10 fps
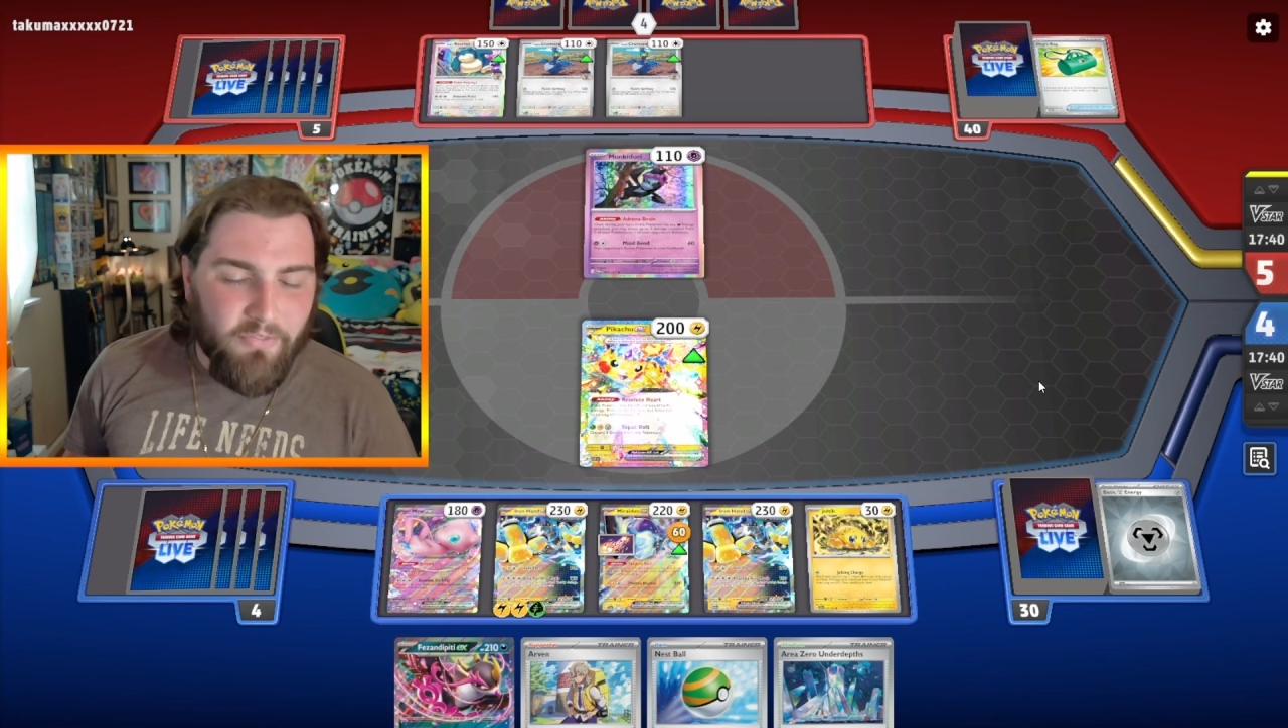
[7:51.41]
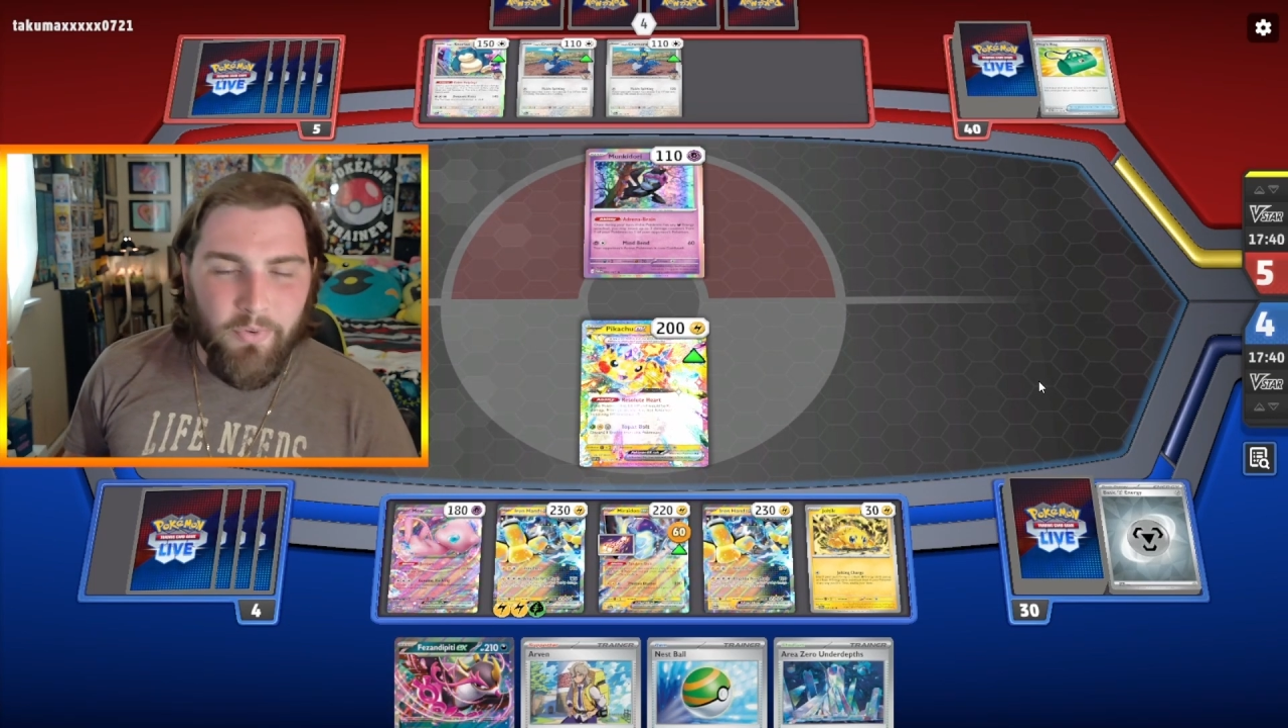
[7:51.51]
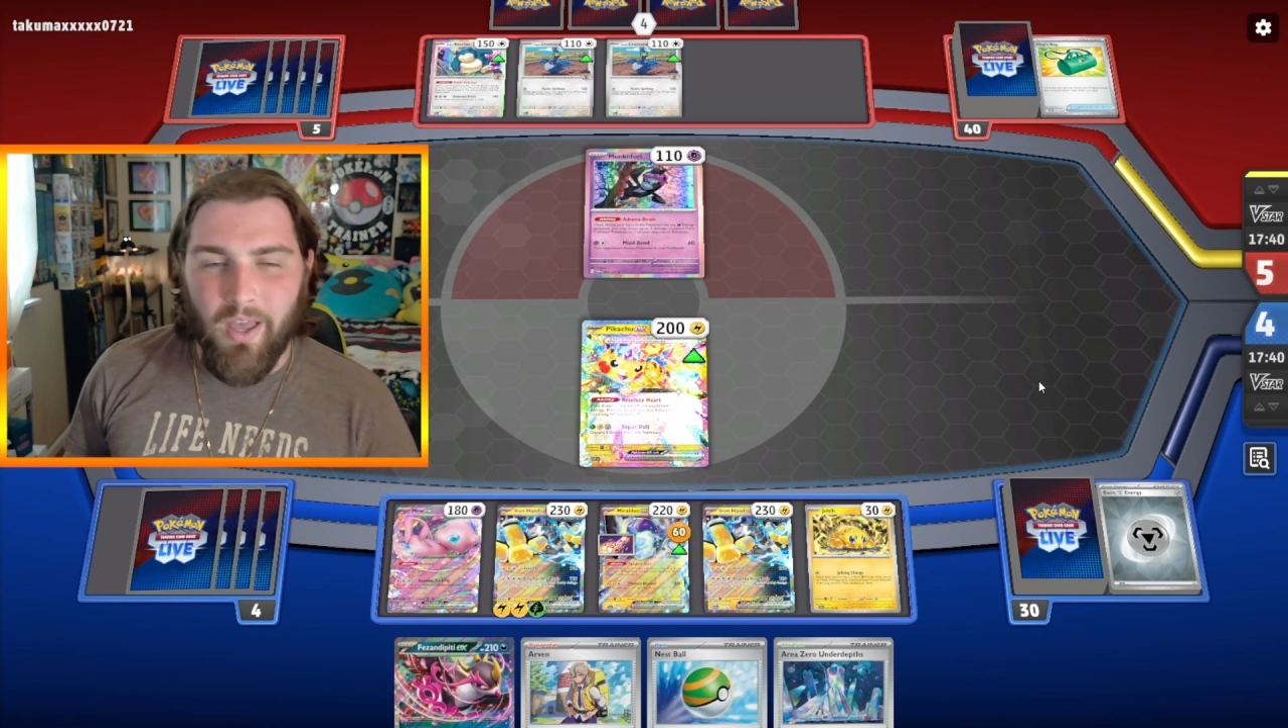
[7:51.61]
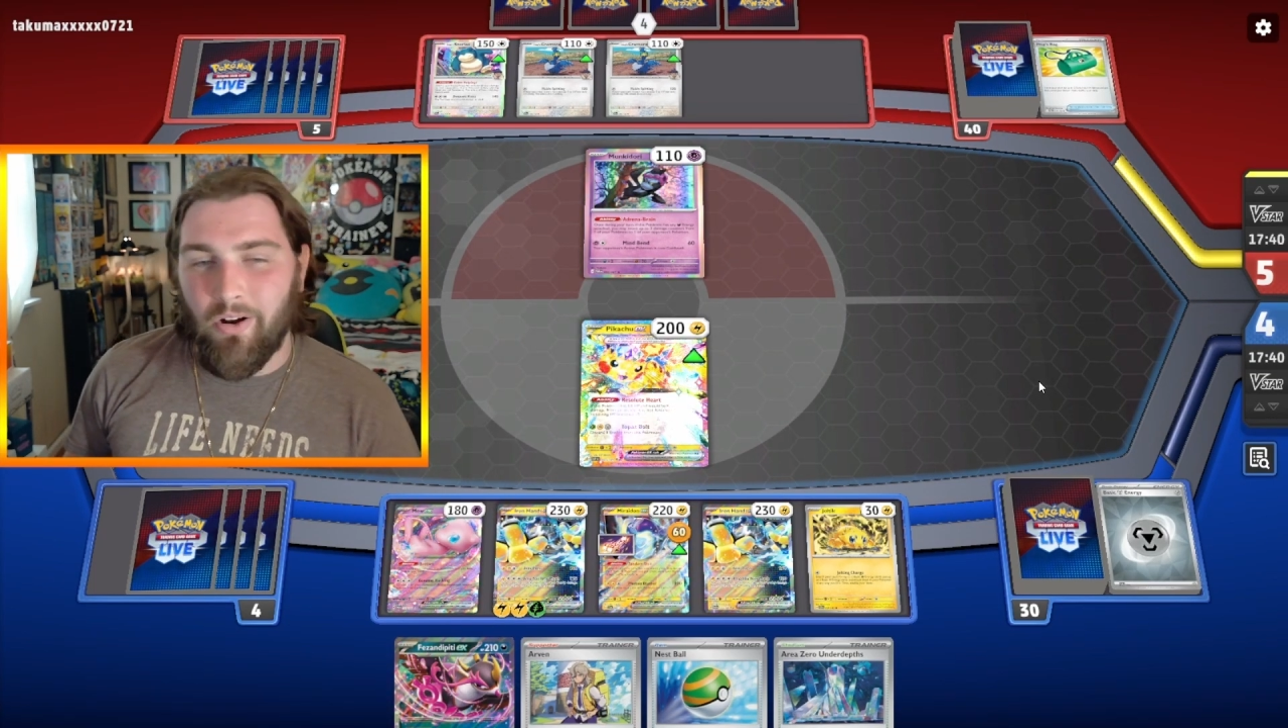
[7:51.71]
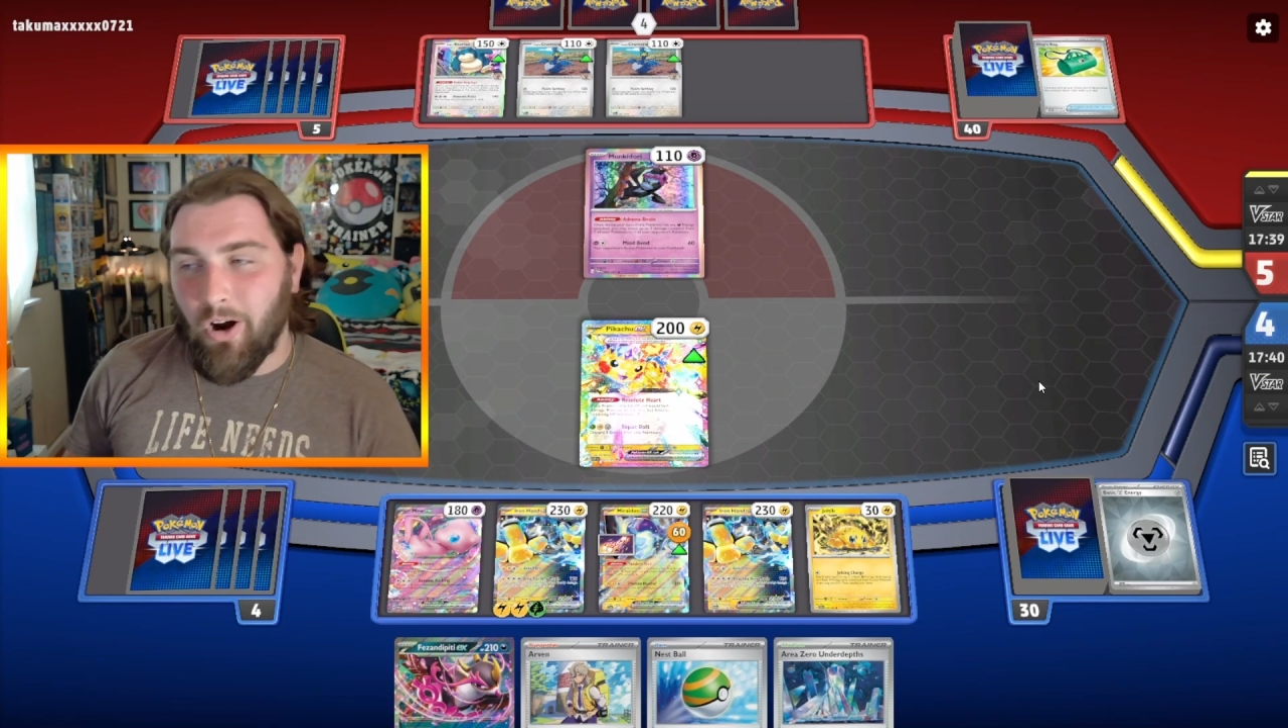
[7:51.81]
We
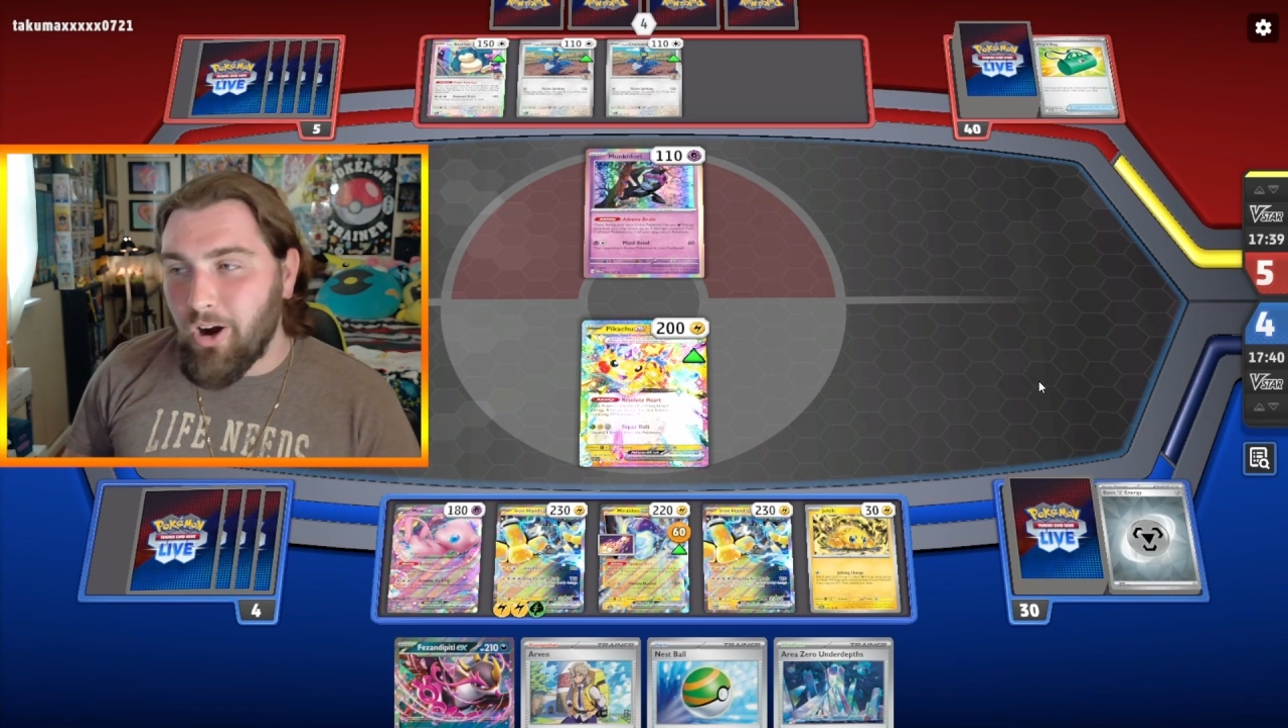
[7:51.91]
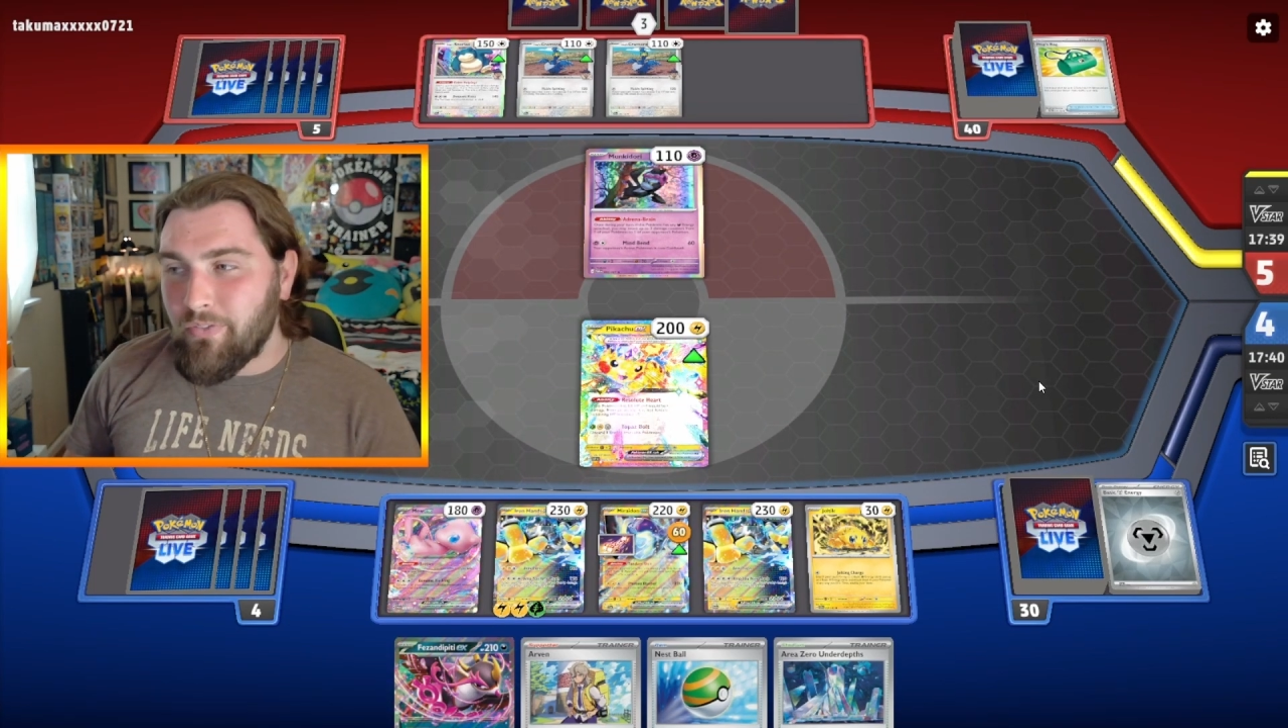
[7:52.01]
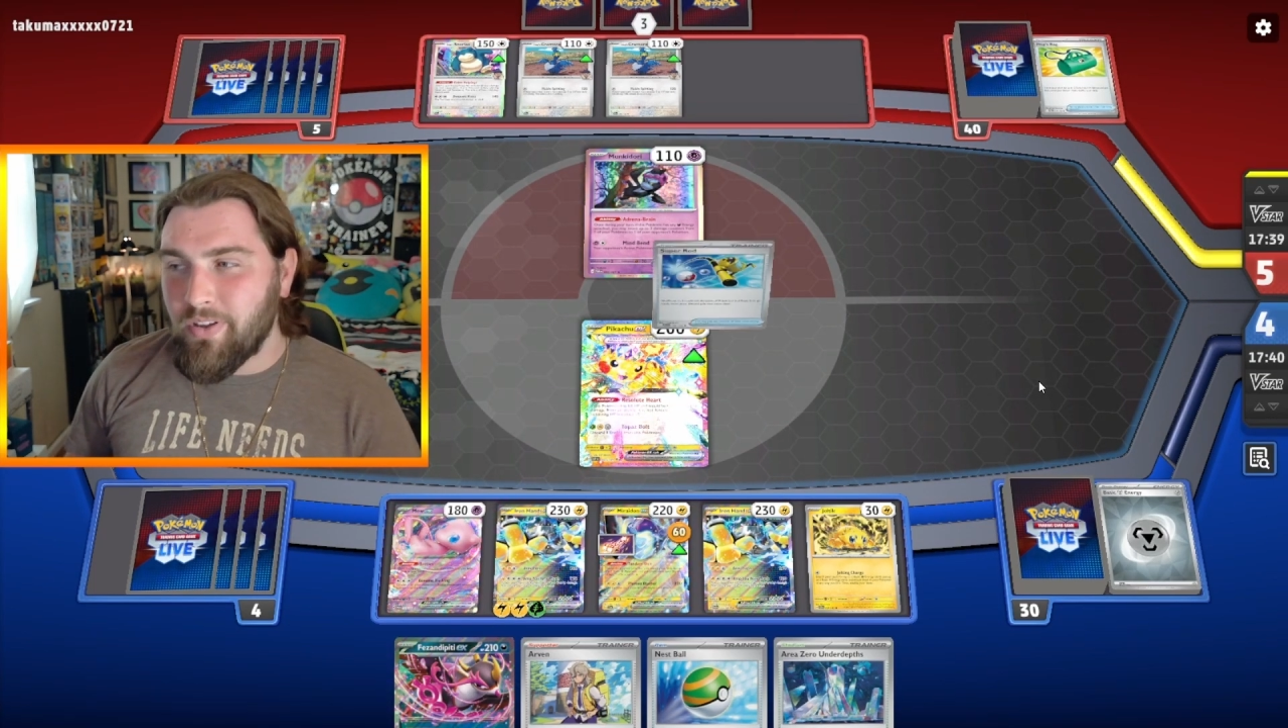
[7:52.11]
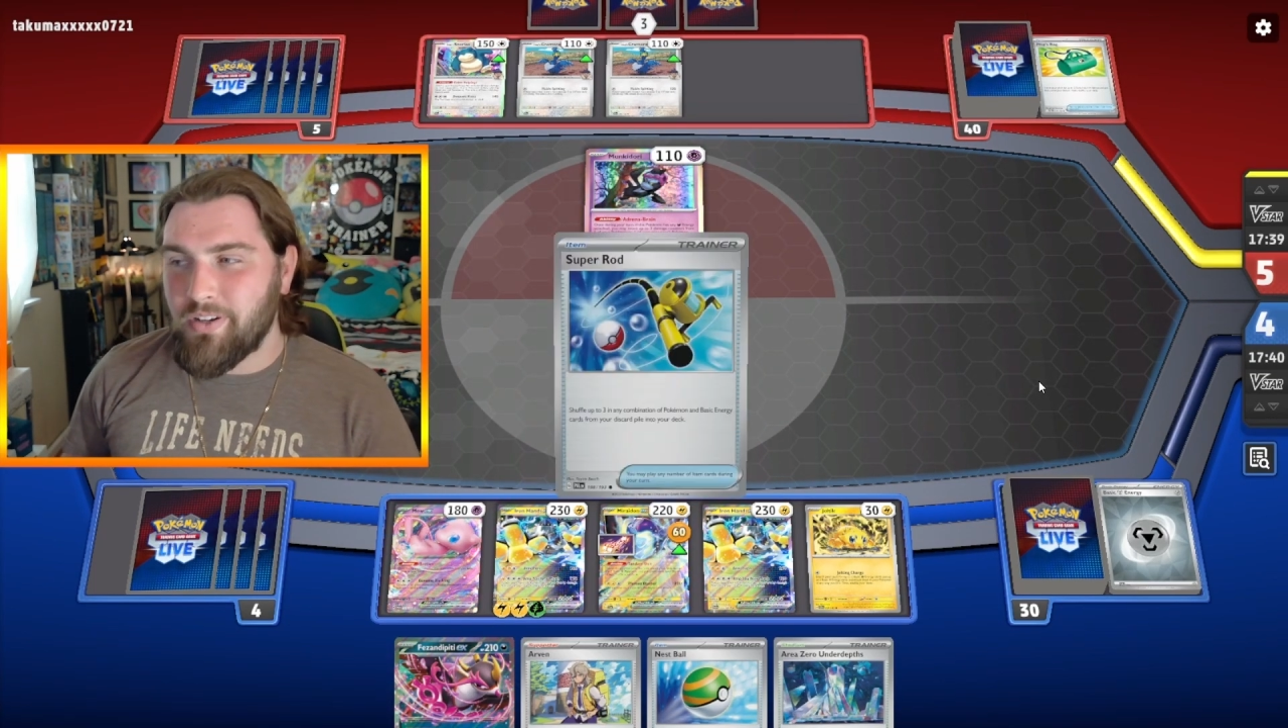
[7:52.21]
got Arven